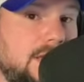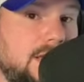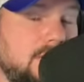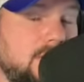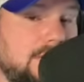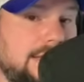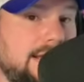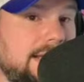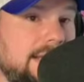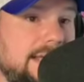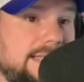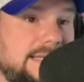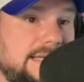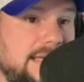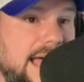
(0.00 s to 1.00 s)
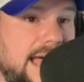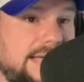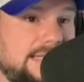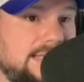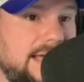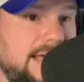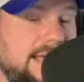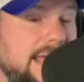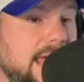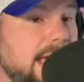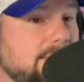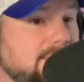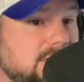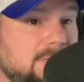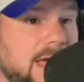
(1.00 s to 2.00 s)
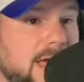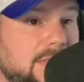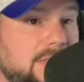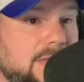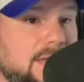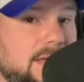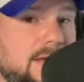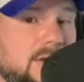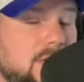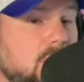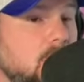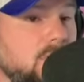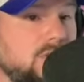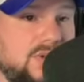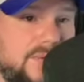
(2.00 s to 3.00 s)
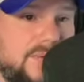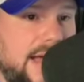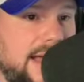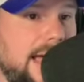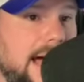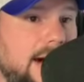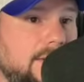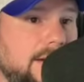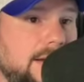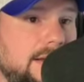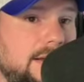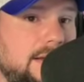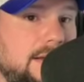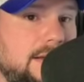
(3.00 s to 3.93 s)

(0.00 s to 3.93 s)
you know, leaning into guys like Cam Smith, no Javon Holland.